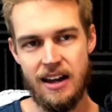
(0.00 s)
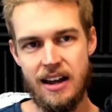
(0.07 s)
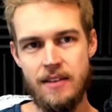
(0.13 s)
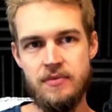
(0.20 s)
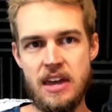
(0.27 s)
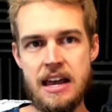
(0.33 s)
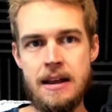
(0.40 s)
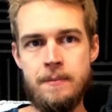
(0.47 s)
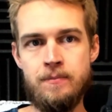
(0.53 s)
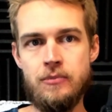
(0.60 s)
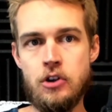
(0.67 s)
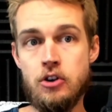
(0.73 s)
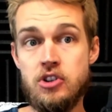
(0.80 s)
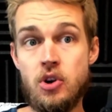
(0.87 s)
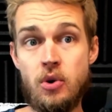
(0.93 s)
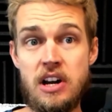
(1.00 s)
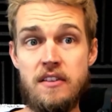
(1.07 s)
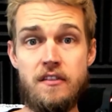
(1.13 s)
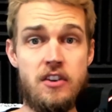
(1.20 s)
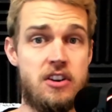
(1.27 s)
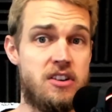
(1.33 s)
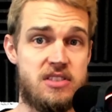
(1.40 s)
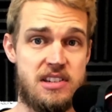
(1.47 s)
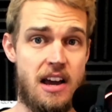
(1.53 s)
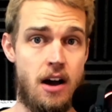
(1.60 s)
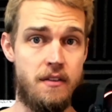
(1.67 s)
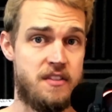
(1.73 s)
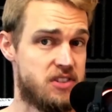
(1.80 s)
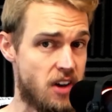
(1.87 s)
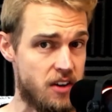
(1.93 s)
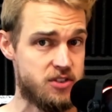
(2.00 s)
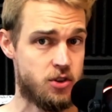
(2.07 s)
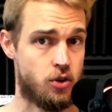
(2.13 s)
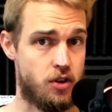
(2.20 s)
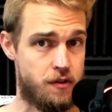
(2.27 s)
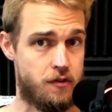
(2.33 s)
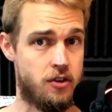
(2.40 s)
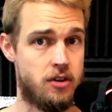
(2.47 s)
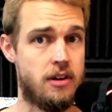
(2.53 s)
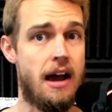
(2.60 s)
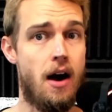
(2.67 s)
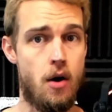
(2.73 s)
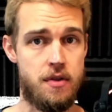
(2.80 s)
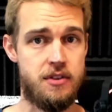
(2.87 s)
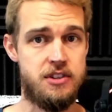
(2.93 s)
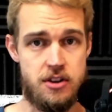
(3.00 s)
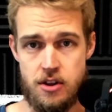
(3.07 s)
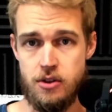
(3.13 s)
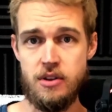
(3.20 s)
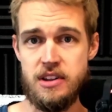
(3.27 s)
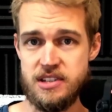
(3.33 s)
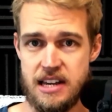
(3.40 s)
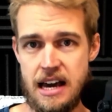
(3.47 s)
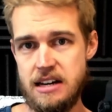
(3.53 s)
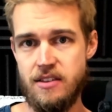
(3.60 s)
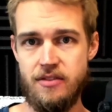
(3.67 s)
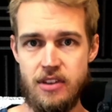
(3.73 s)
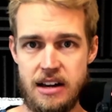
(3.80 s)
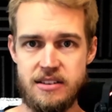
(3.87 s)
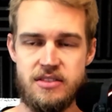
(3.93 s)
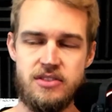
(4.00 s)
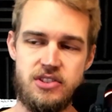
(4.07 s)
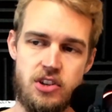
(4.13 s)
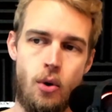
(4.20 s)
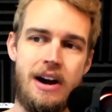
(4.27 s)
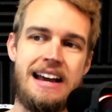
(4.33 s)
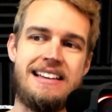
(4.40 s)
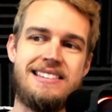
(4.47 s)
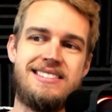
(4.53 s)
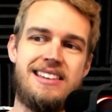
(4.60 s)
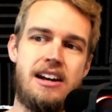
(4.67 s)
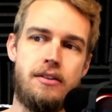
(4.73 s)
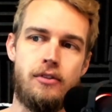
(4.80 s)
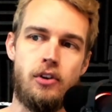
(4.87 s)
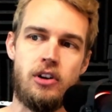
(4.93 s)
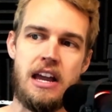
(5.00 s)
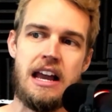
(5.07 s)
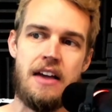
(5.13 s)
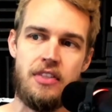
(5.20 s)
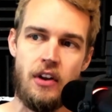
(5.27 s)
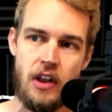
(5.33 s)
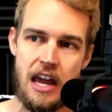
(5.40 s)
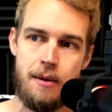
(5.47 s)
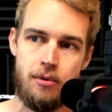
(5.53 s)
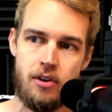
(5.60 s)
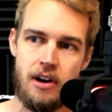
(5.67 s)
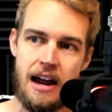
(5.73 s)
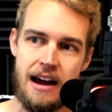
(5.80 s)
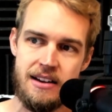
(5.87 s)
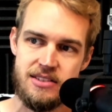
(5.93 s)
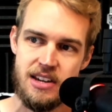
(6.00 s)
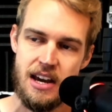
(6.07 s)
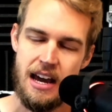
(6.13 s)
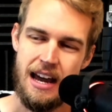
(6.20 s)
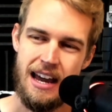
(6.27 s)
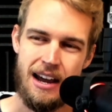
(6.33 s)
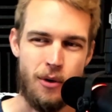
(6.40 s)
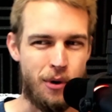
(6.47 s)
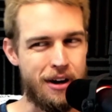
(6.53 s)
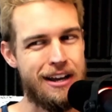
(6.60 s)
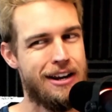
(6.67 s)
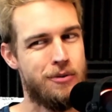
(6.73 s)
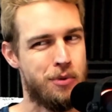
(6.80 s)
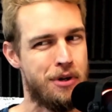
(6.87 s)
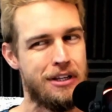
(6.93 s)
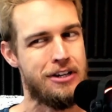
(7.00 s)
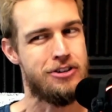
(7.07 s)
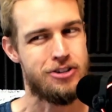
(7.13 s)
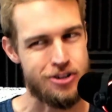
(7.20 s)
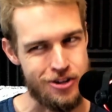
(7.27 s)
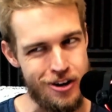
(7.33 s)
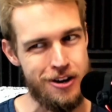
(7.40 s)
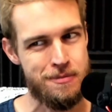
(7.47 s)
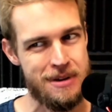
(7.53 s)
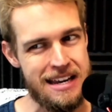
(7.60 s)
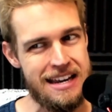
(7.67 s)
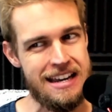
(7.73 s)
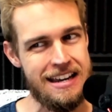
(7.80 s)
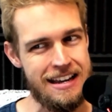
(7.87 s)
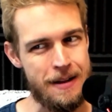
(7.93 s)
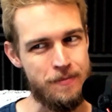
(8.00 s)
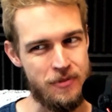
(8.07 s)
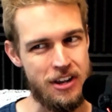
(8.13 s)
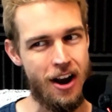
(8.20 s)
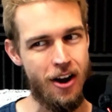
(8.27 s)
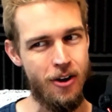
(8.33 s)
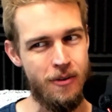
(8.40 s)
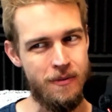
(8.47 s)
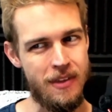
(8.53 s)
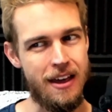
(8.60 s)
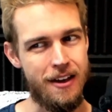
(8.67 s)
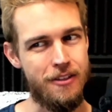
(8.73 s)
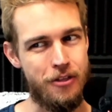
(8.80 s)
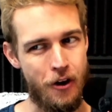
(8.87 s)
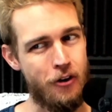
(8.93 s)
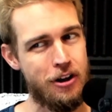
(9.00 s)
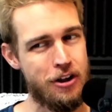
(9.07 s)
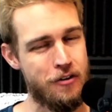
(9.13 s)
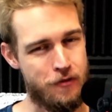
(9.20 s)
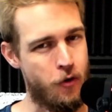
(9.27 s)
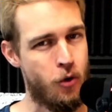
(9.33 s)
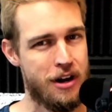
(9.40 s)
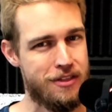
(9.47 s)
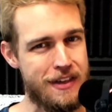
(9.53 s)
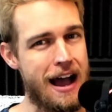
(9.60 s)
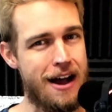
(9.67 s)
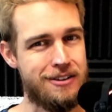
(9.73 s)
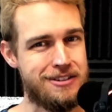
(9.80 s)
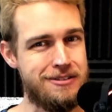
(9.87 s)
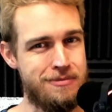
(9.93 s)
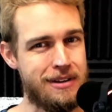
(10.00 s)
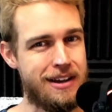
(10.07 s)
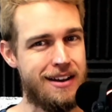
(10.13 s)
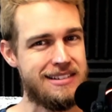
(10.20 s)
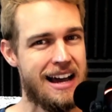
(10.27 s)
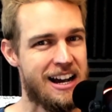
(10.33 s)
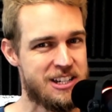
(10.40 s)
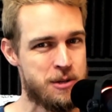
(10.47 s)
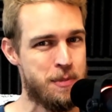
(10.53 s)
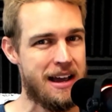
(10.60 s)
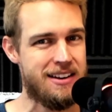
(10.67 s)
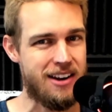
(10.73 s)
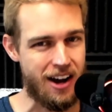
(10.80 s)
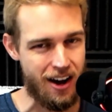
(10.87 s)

then you're doing it for yourself. It's also good for your health to do these kind of things. And so instead of looking at the labor as, well, it really should be, 30 or 40,000 because I spent